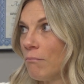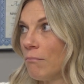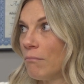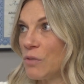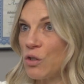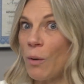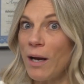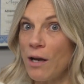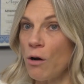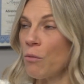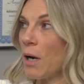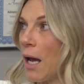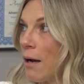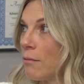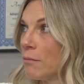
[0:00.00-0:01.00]
so I know
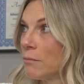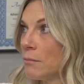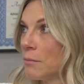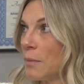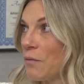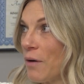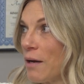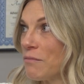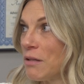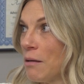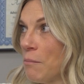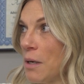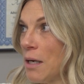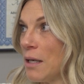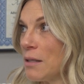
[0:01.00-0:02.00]
now, if I have
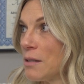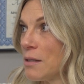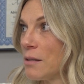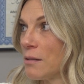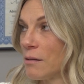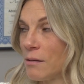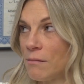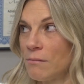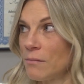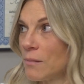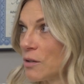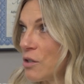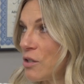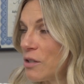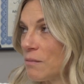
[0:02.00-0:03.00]
10 minutes,
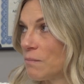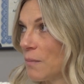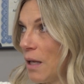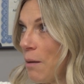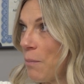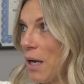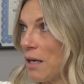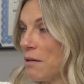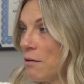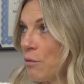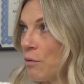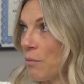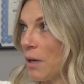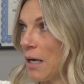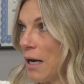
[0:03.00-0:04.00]
I can
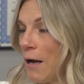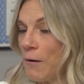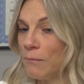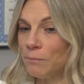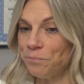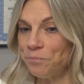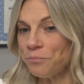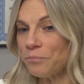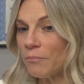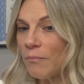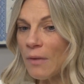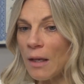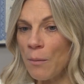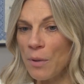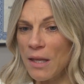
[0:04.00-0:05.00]
do it right now.
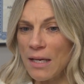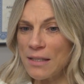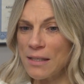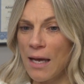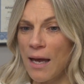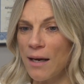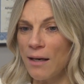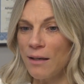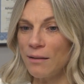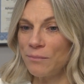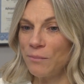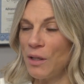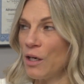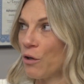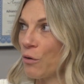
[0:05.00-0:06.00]
But that's it.
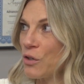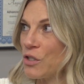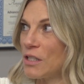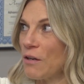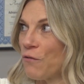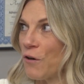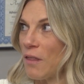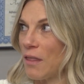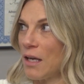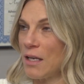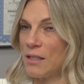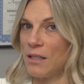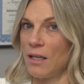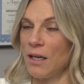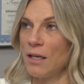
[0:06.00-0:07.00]
There's different
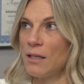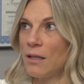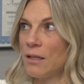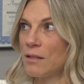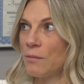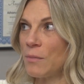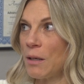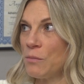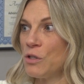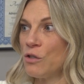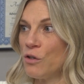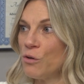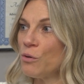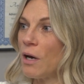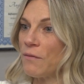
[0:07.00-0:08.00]
things that sometimes you
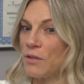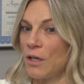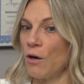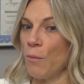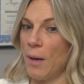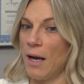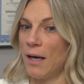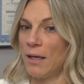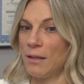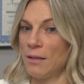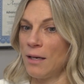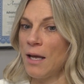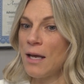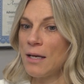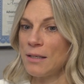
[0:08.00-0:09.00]
do have to go back
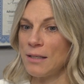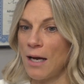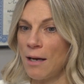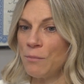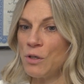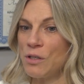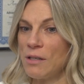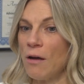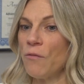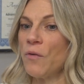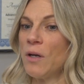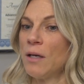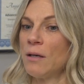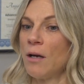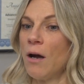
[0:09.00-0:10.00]
and time yourself
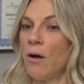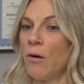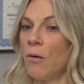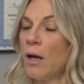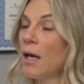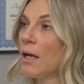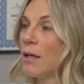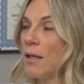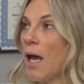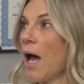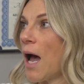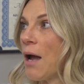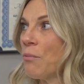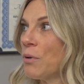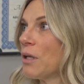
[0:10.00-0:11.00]
and go, yeah,
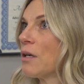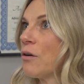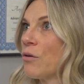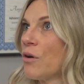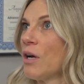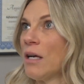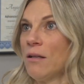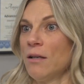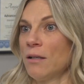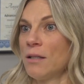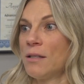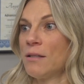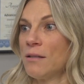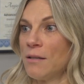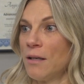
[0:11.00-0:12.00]
I really don't know how long
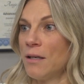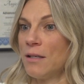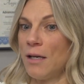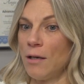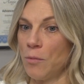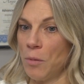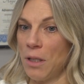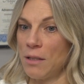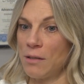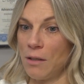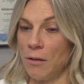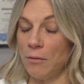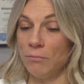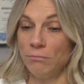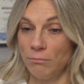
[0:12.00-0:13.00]
this is going to take me.
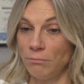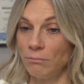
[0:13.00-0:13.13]
So